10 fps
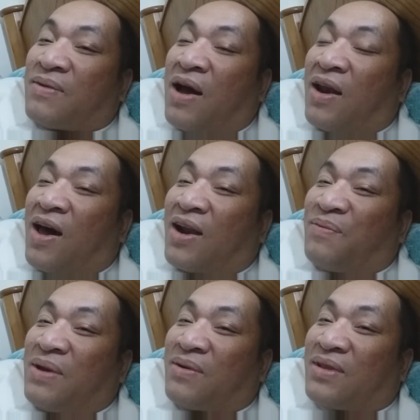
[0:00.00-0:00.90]
A lot
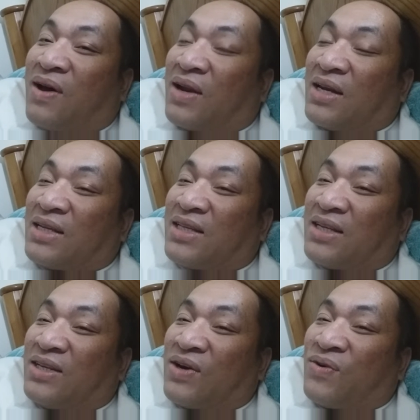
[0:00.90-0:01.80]
of people thought it is
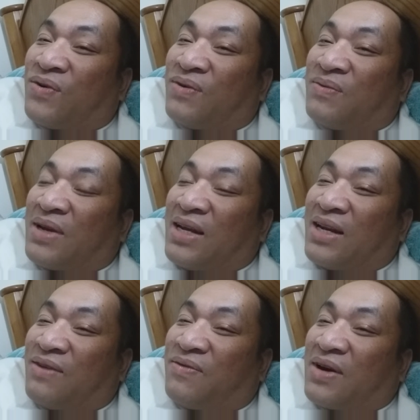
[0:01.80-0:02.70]
a joke, but
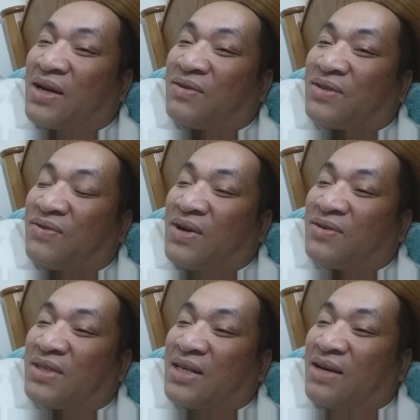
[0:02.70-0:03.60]
then they found out it's
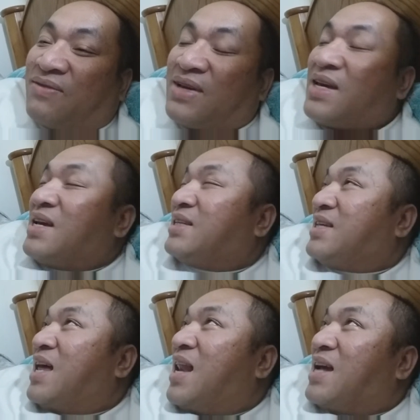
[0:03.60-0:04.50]
real stuff.
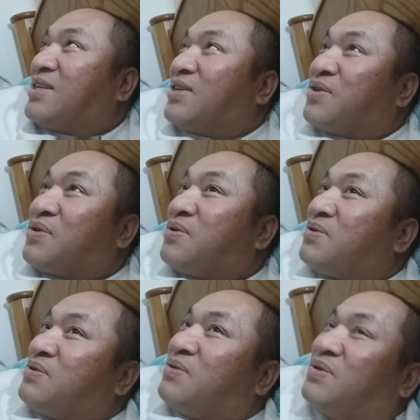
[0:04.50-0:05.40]
See, I like
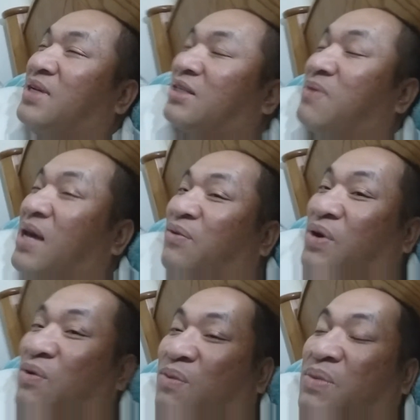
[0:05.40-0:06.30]
to display
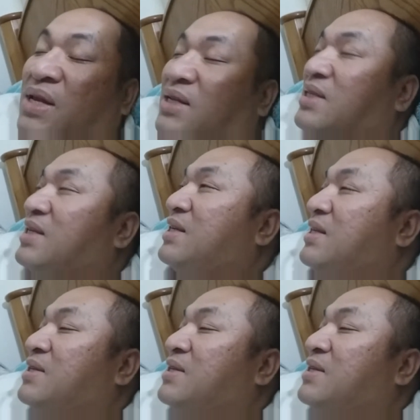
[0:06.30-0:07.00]
real ability,